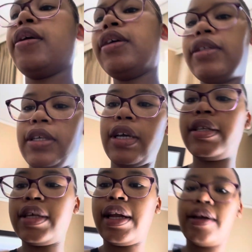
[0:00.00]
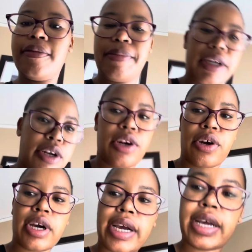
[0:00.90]
It takes a little bit
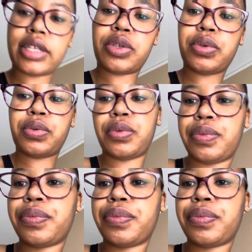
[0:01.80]
longer to